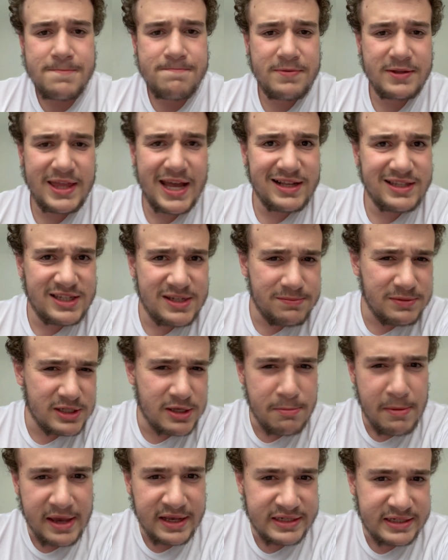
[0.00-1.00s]
But that seems
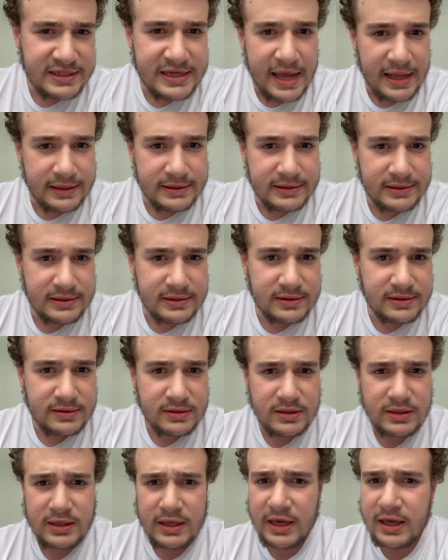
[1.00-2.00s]
to make
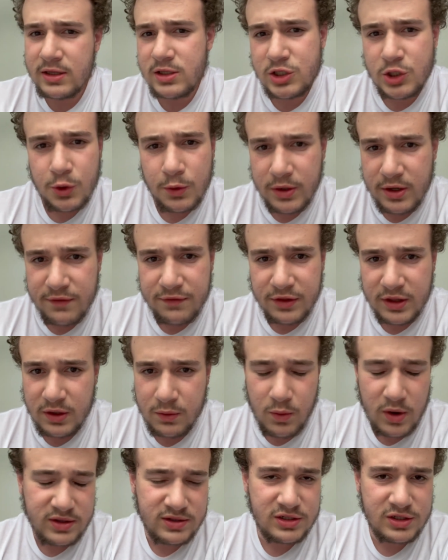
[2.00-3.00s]
sense intuitively
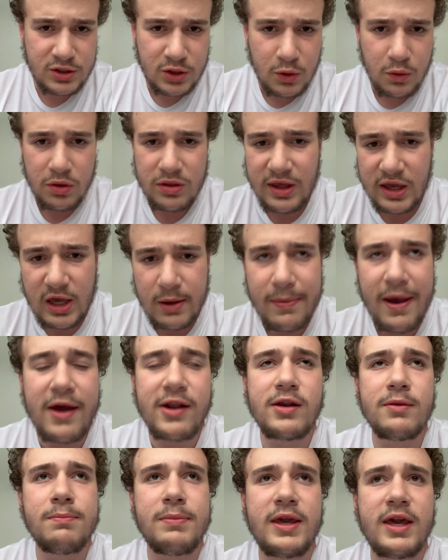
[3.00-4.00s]
once you think
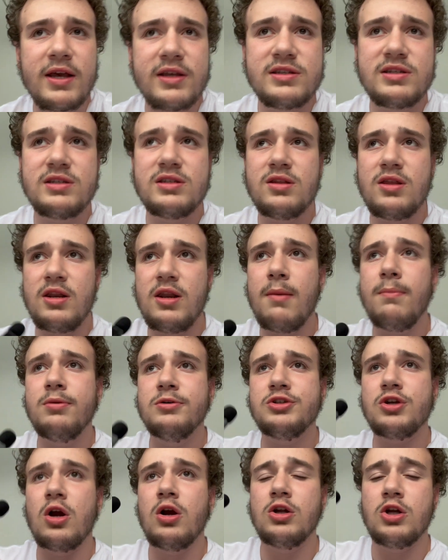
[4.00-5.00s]
about it, because the
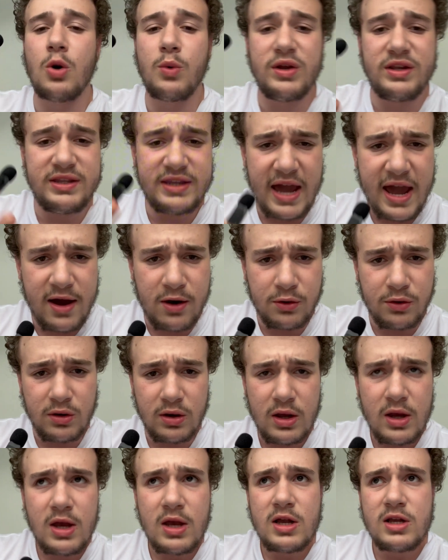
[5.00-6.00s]
numbers are going down.
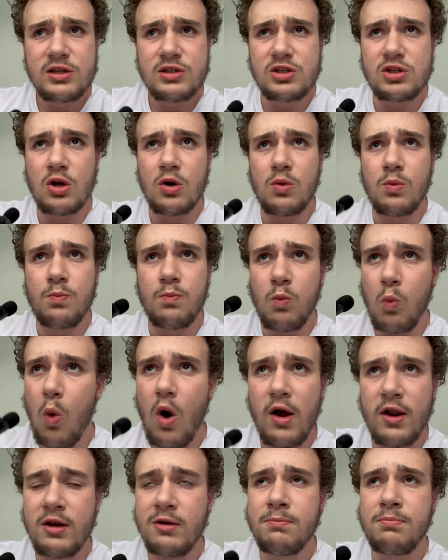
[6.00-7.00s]
So
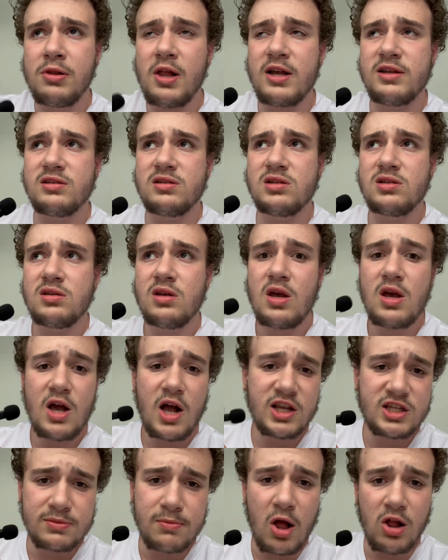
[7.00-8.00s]
1 plus
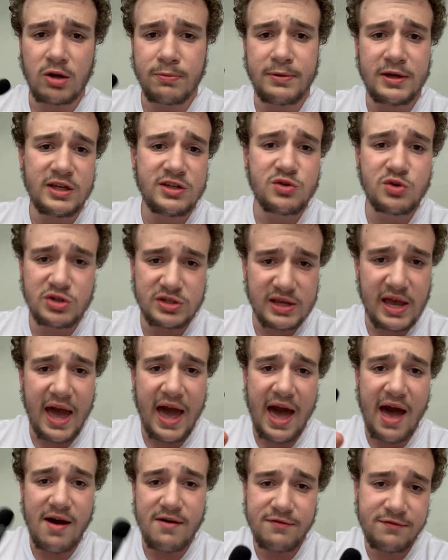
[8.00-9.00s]
a smaller piece, which is a
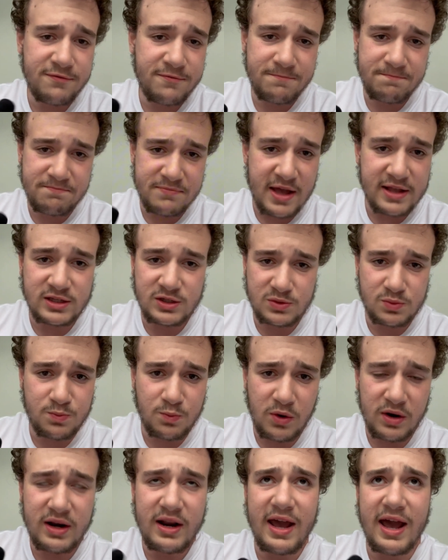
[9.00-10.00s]
half, that's
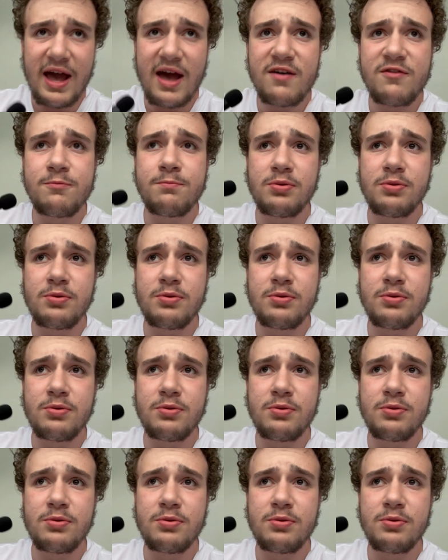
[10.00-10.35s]
1.5,